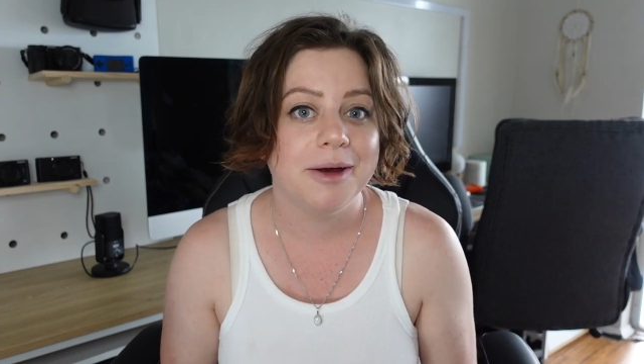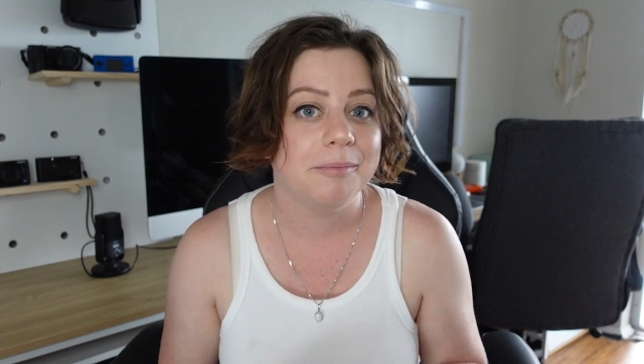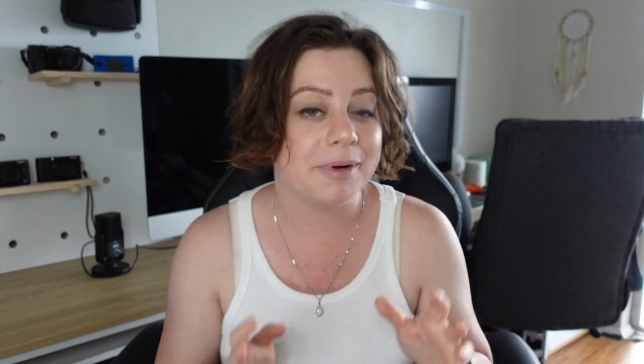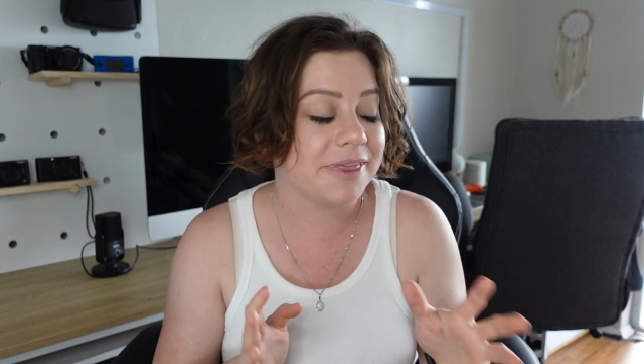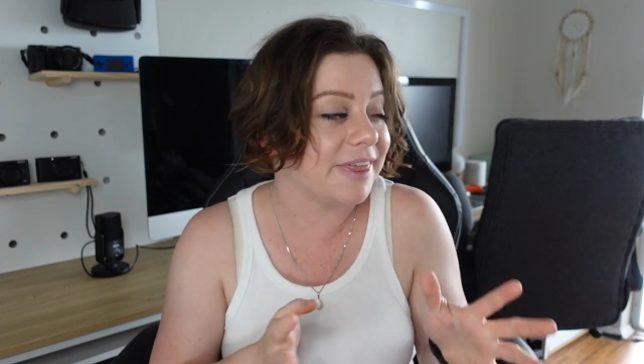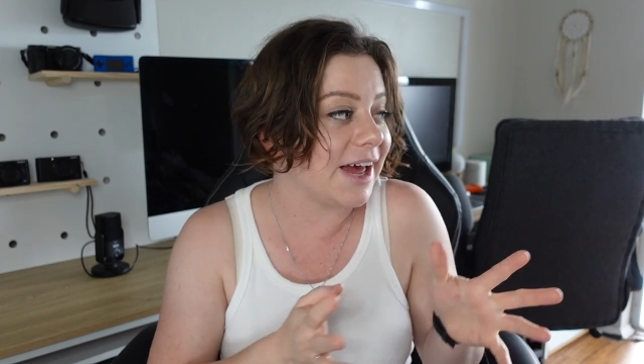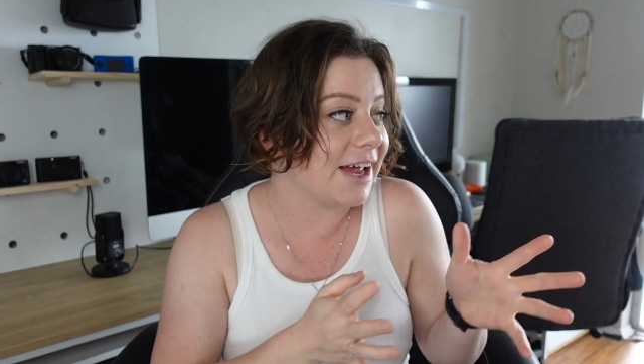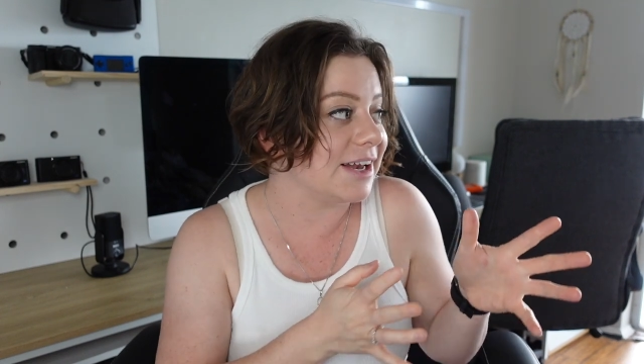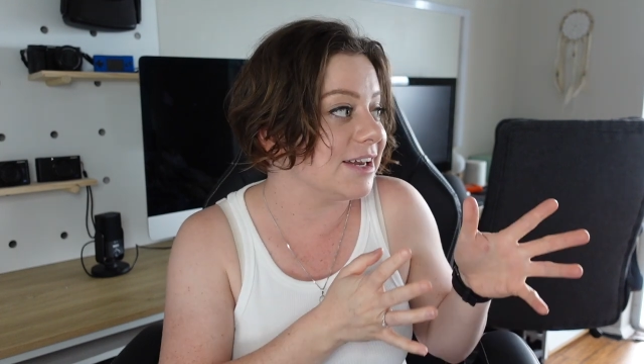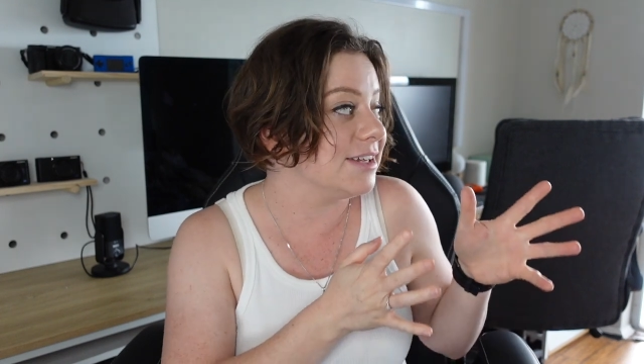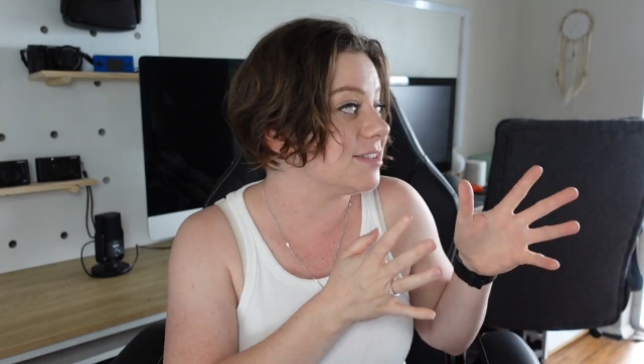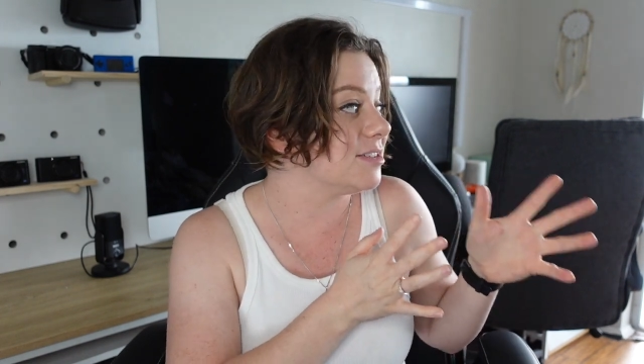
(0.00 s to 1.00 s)
but that
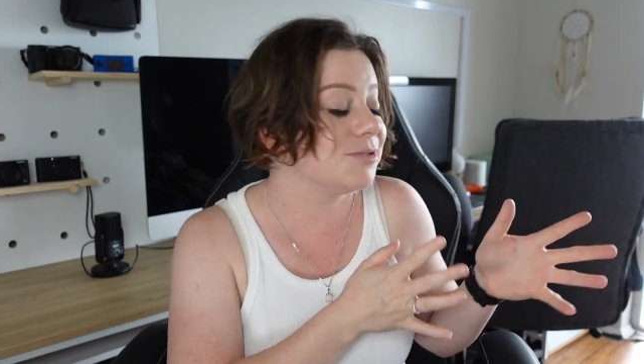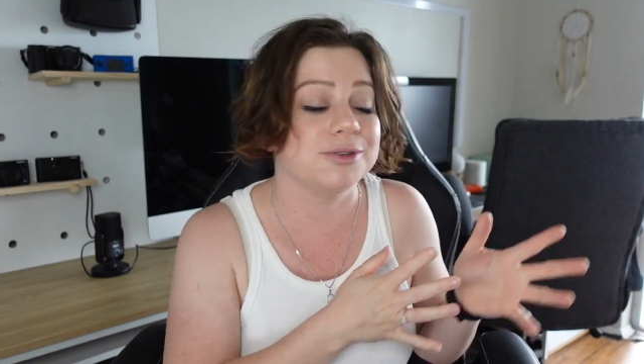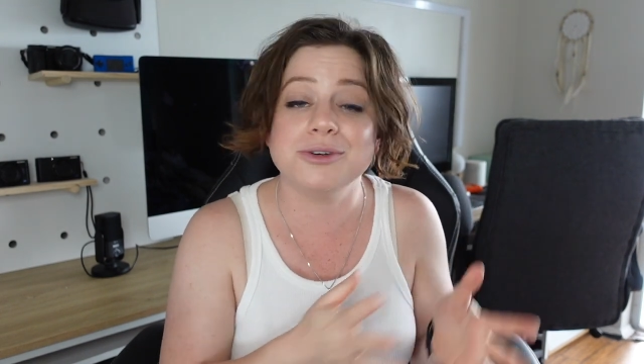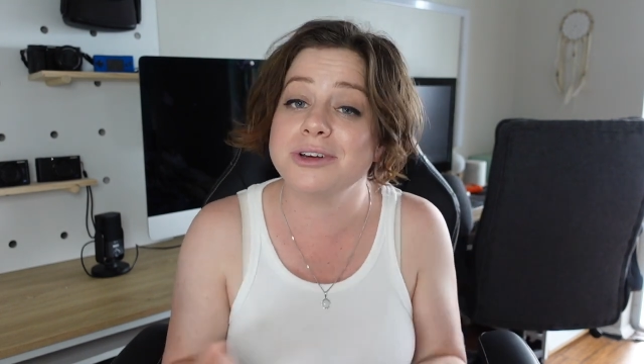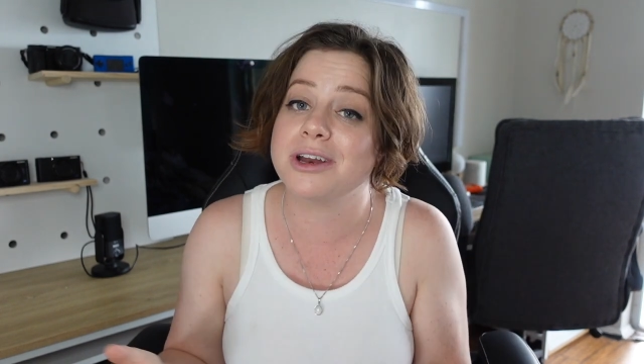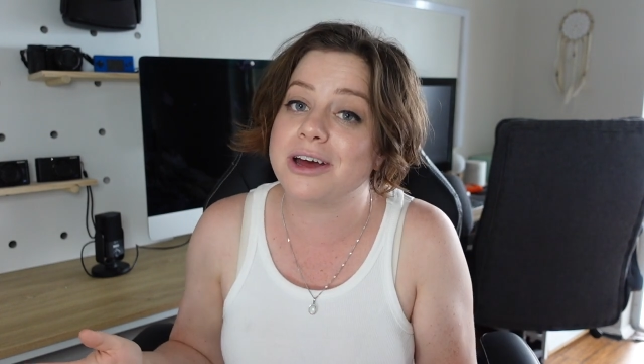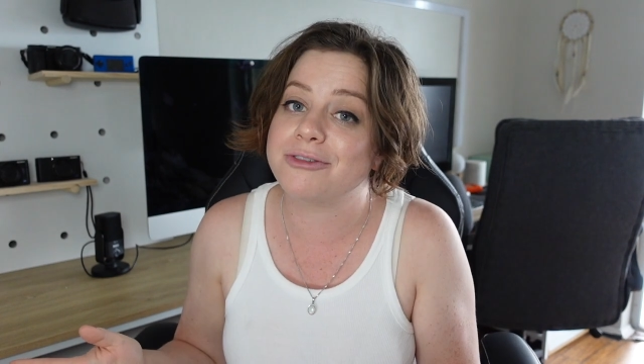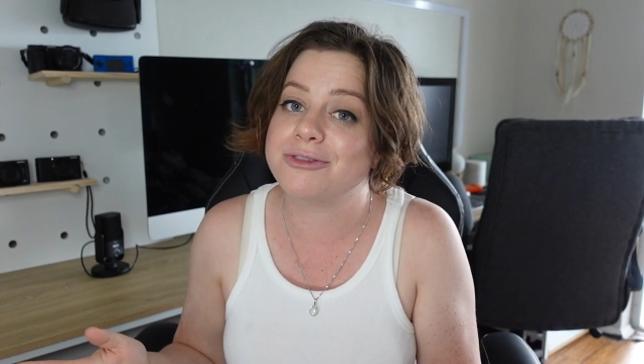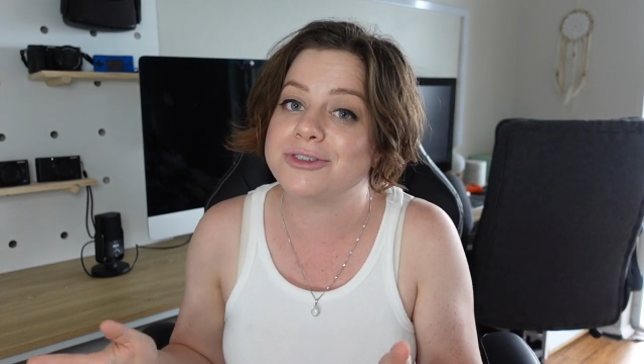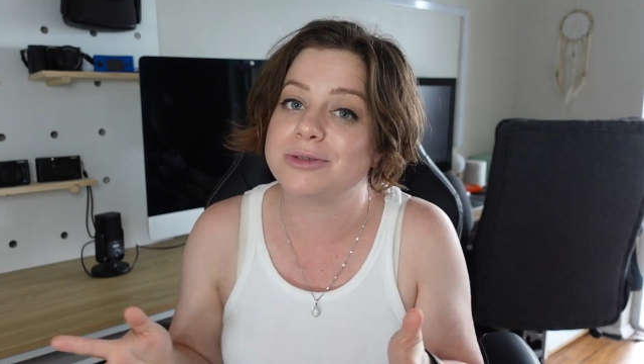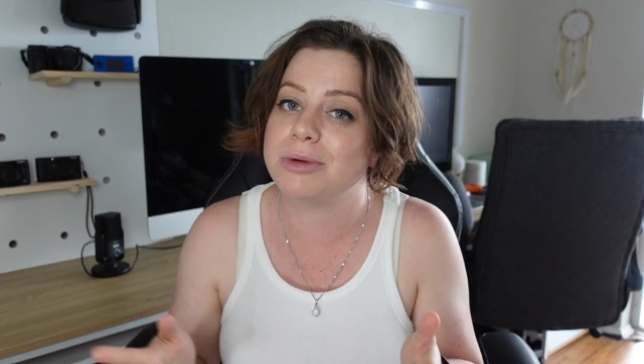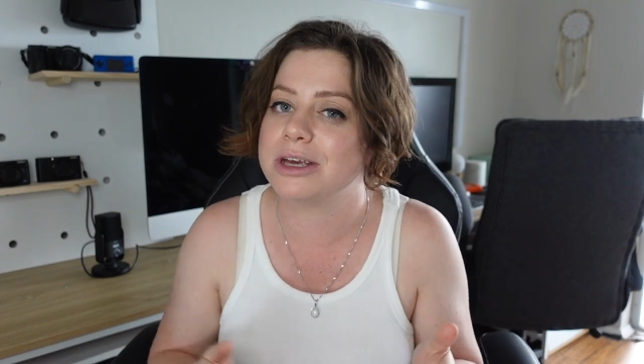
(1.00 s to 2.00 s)
is still good enough
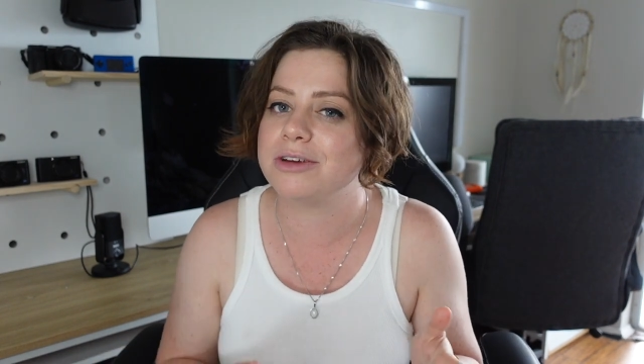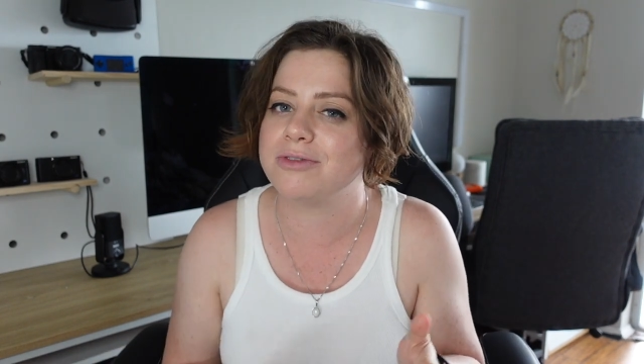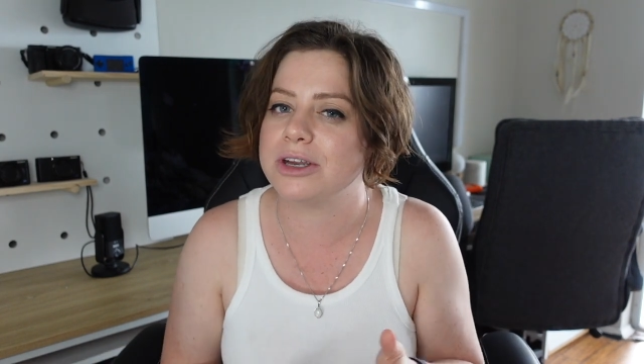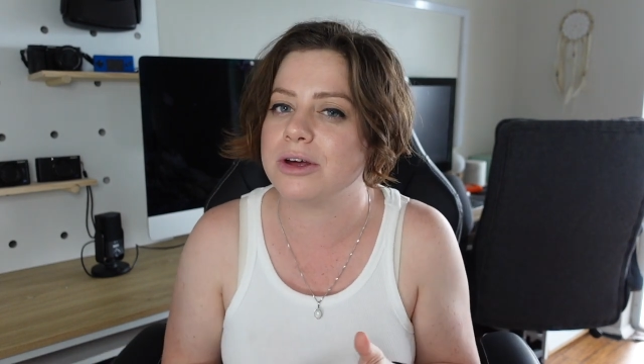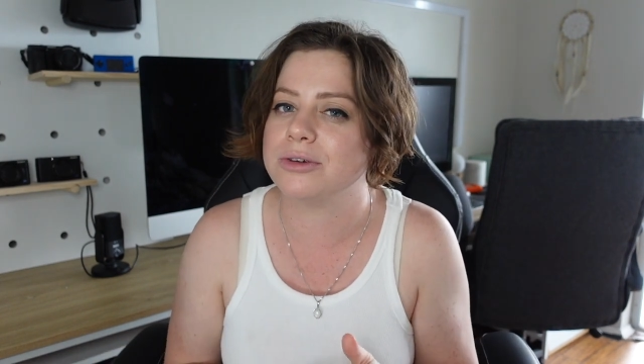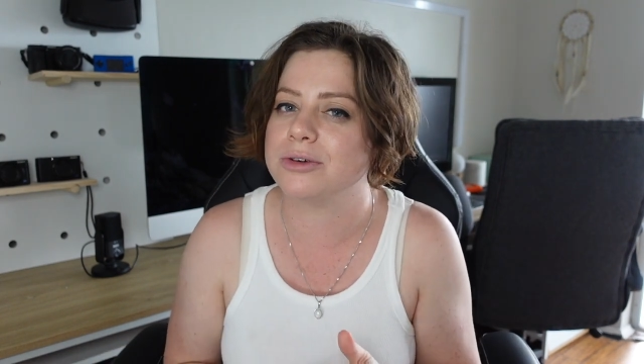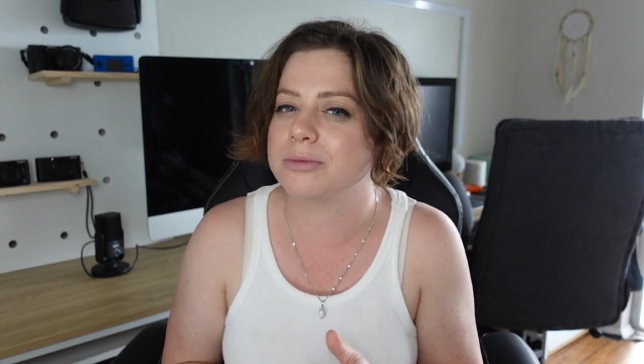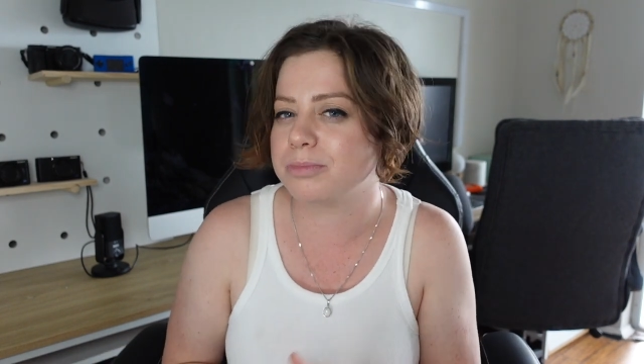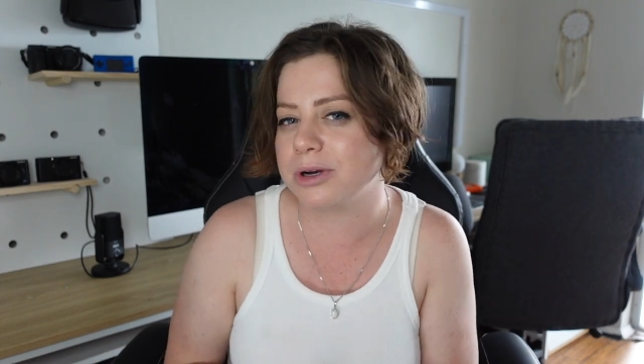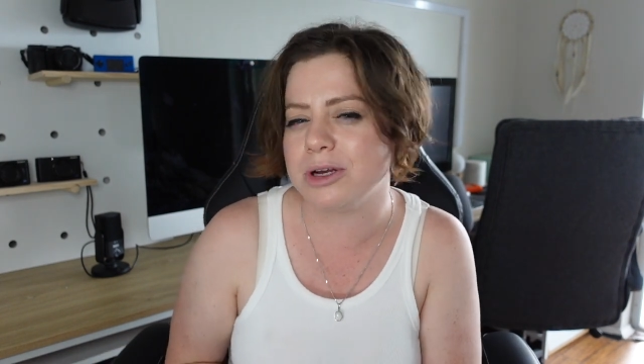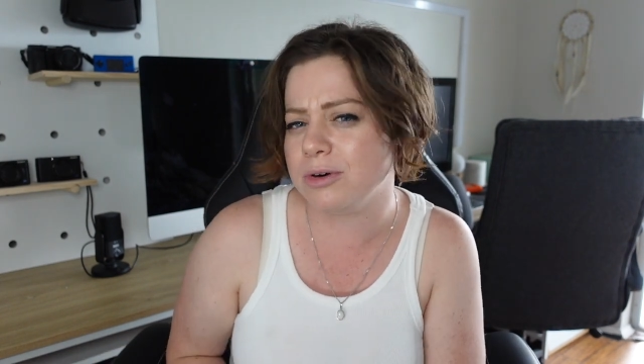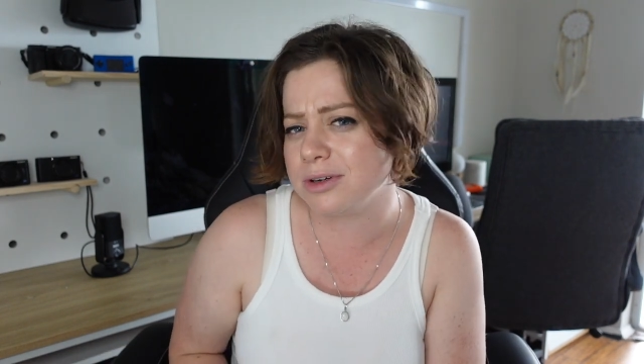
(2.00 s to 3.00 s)
to make your video look
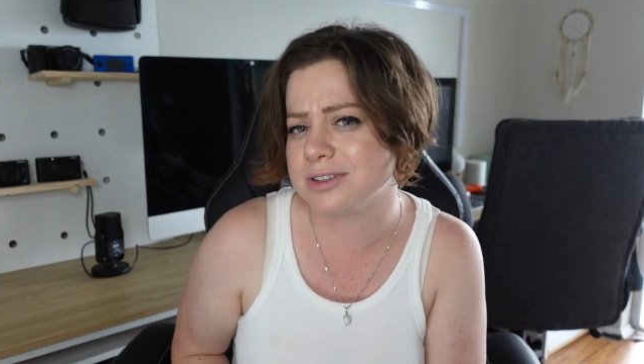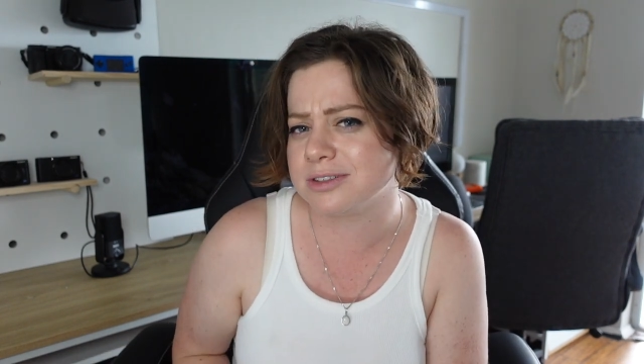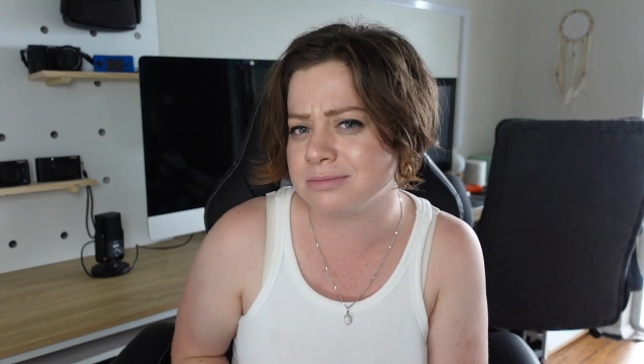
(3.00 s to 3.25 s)
pretty awesome.